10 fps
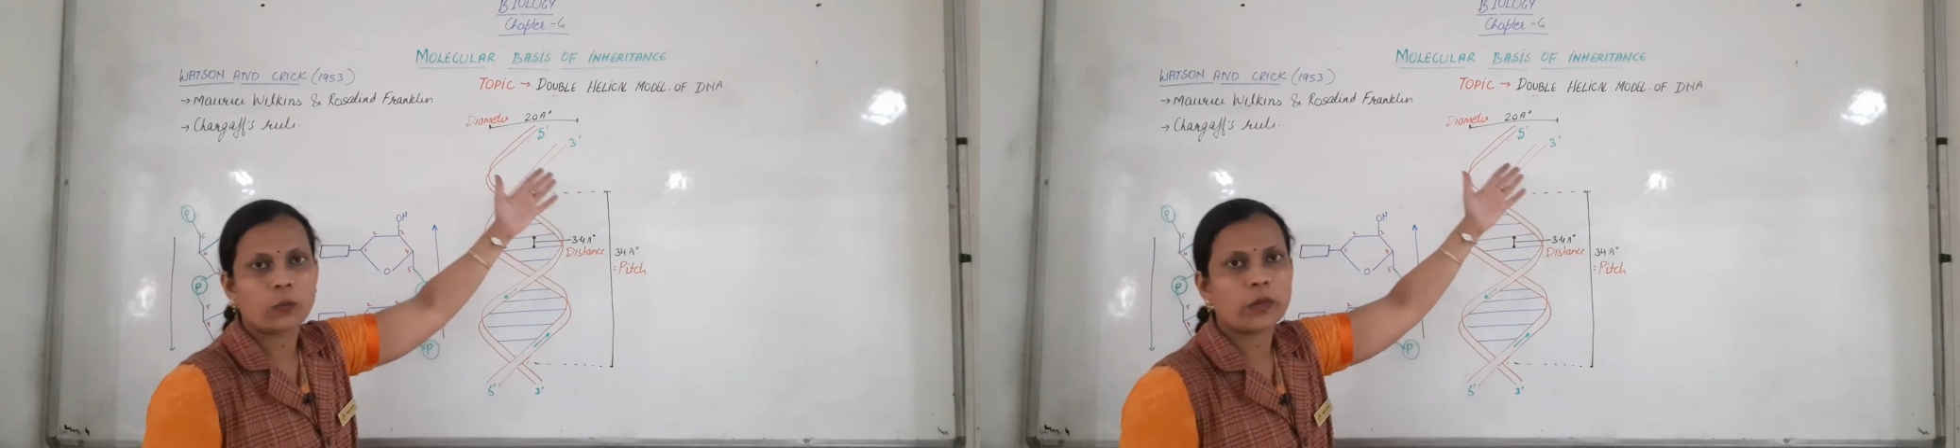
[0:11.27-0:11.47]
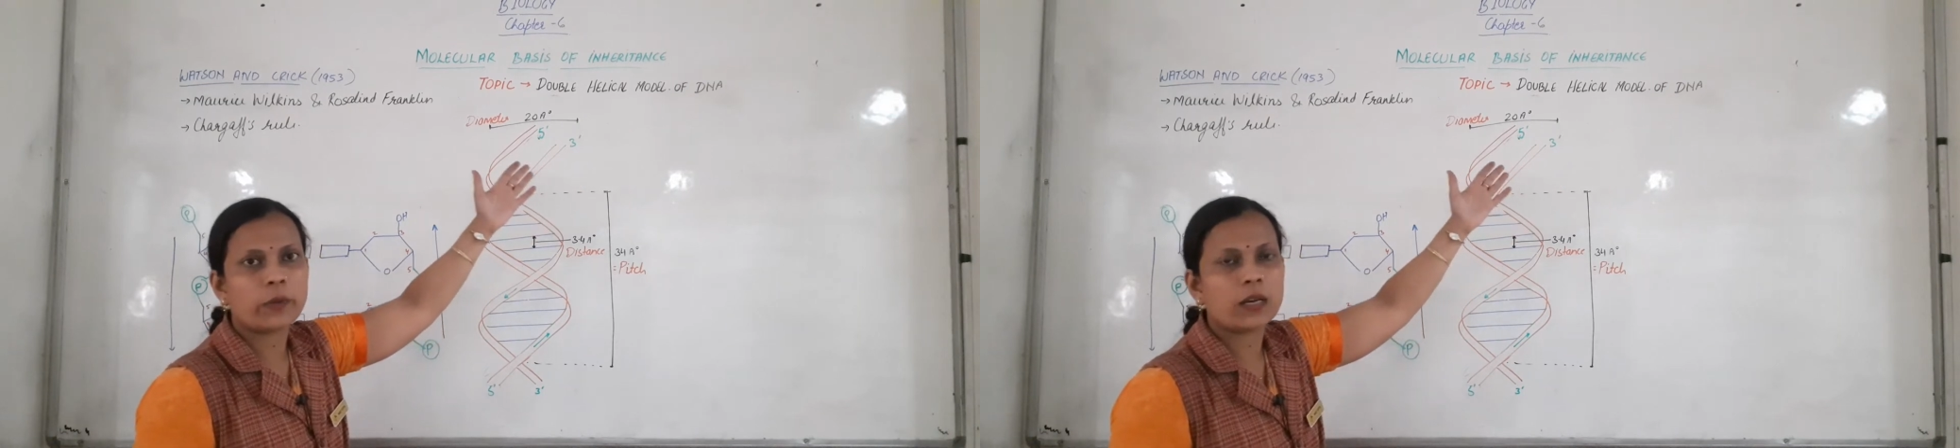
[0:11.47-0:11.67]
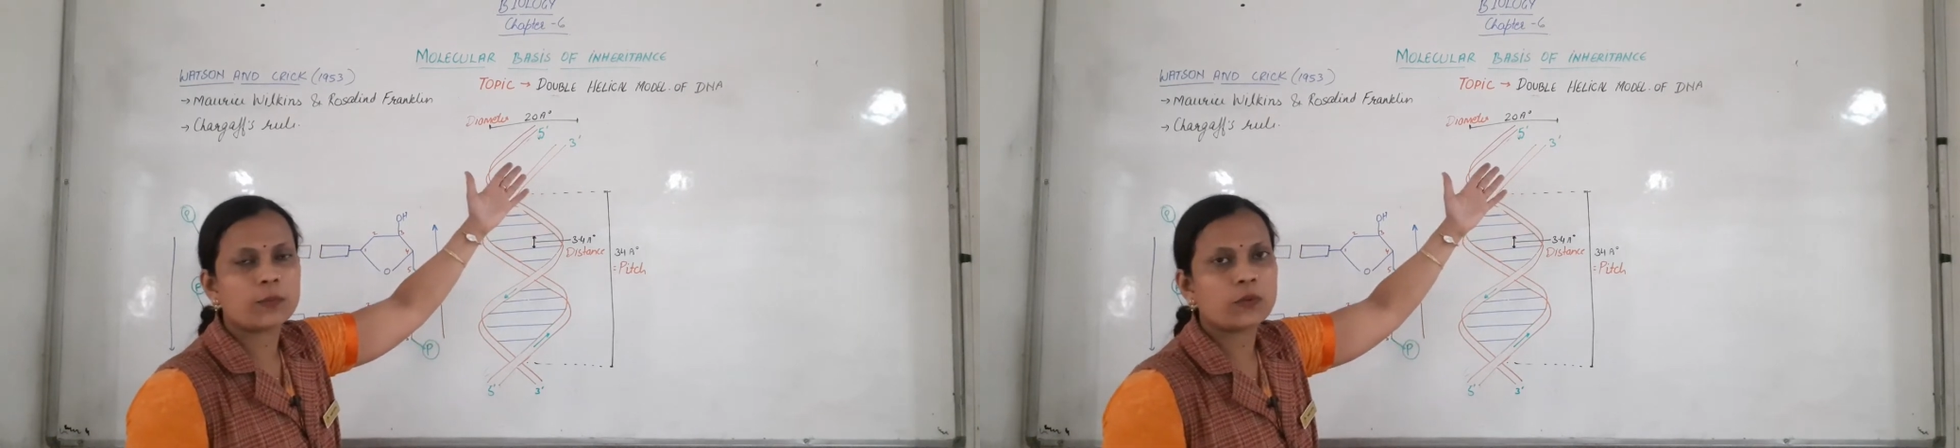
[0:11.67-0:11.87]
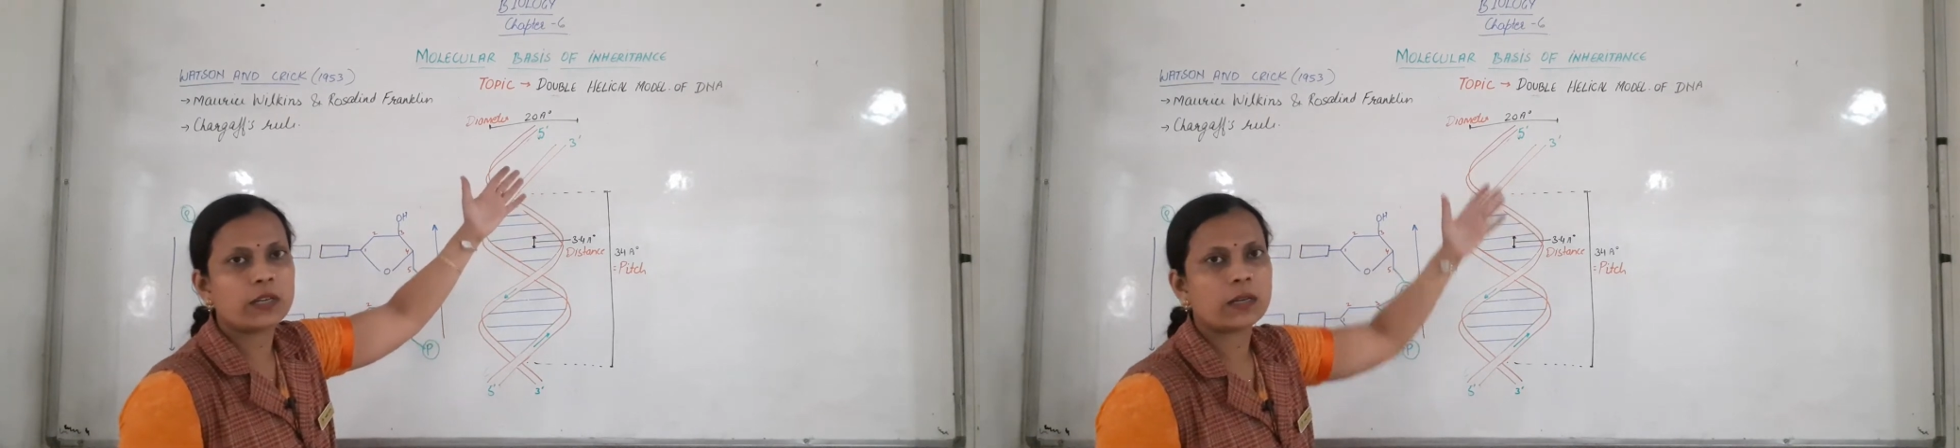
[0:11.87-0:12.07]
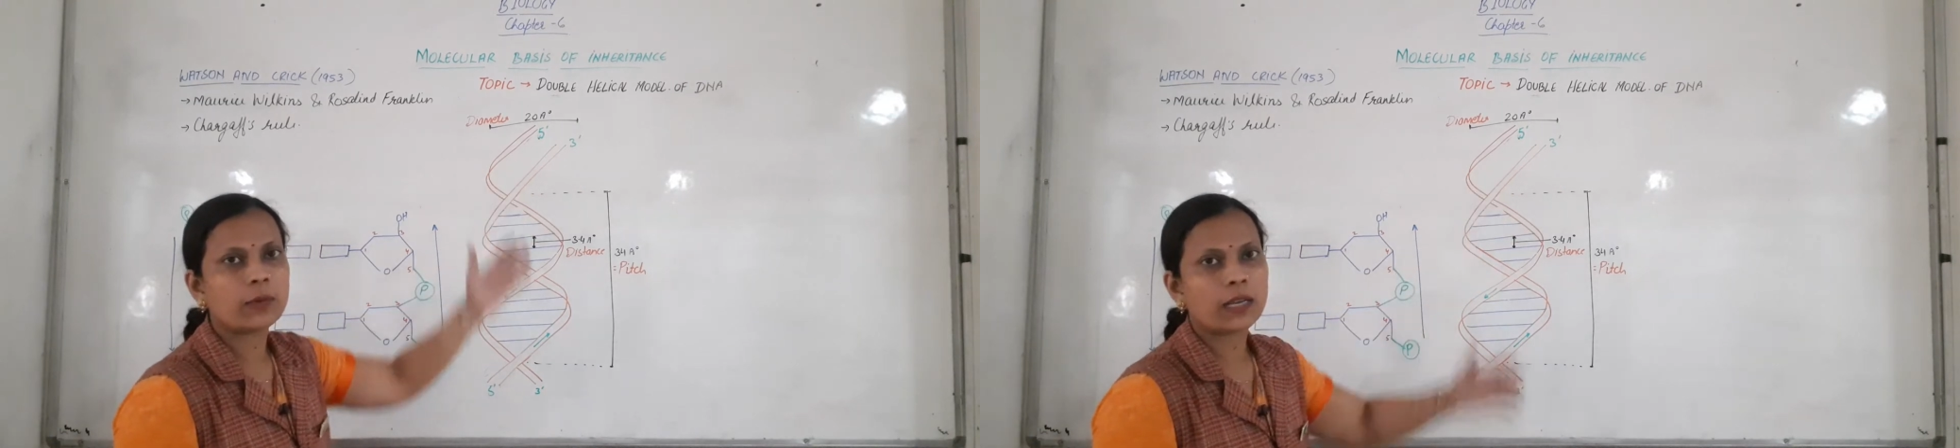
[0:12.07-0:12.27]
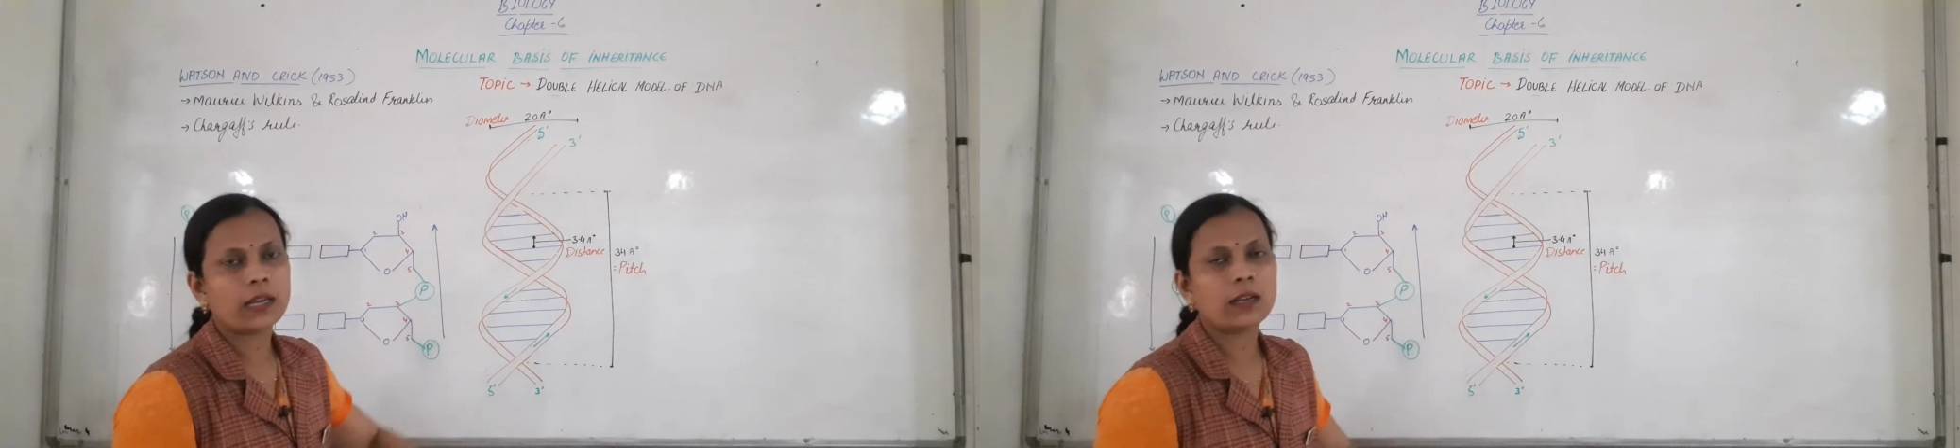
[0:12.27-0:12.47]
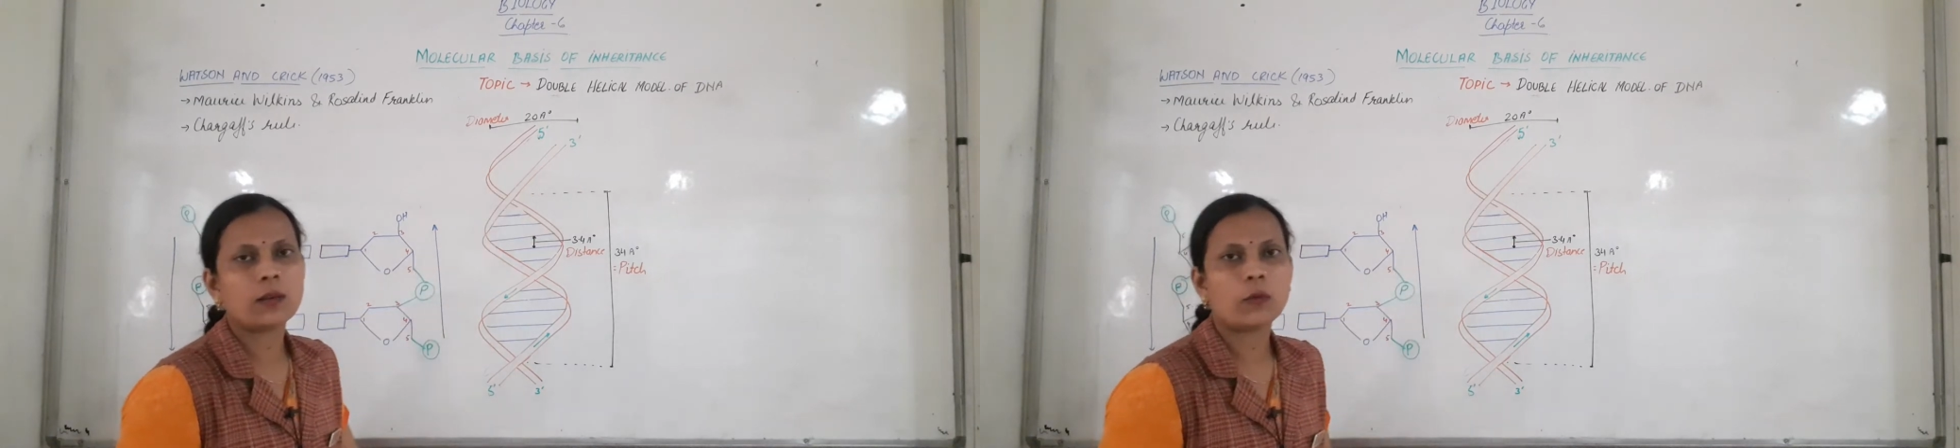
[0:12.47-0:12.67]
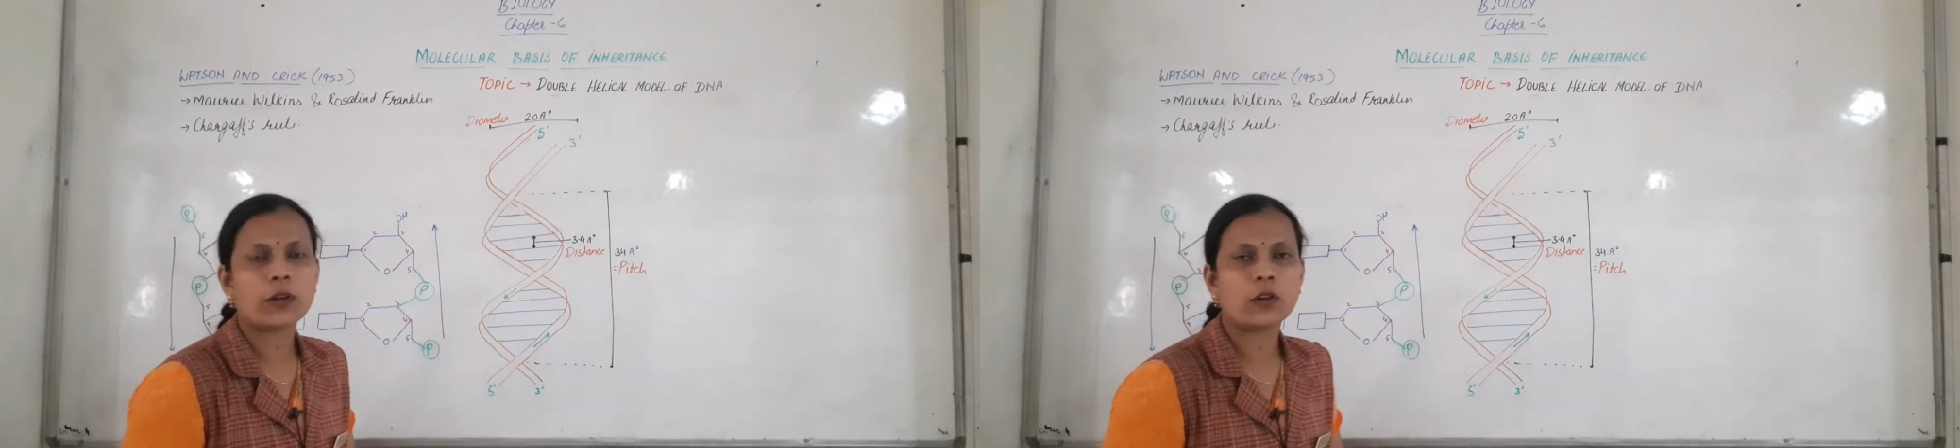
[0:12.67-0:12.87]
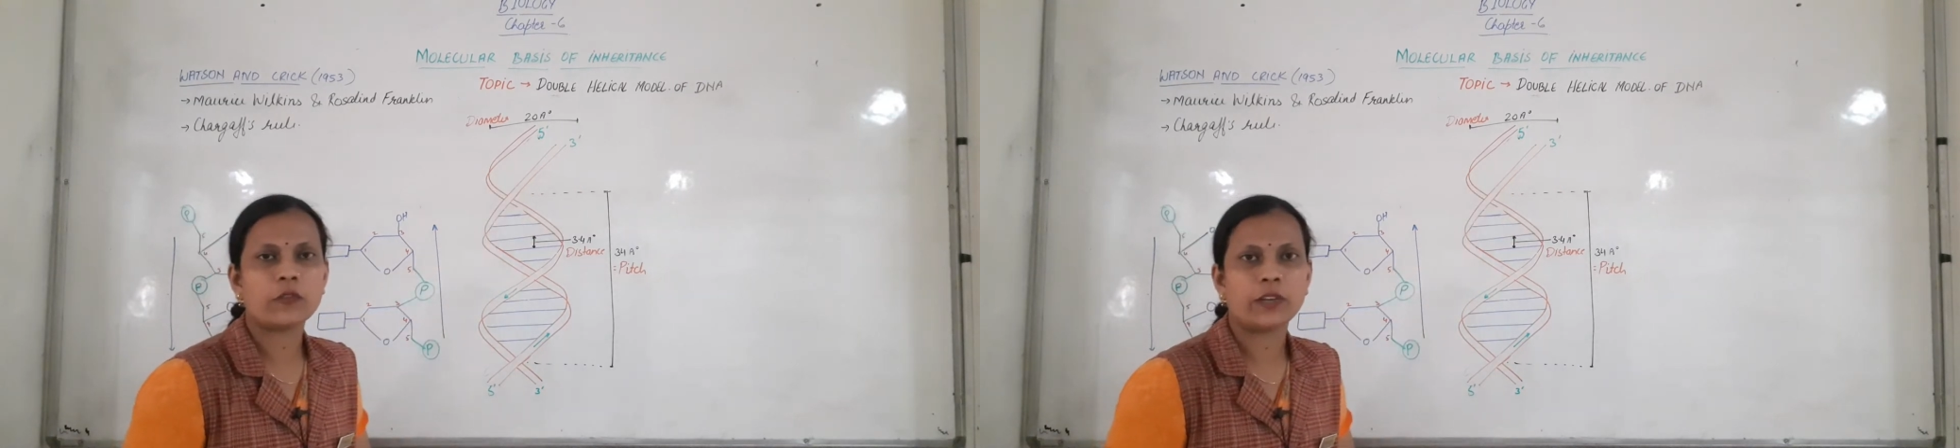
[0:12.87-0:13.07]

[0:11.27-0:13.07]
When we come to the double helical model of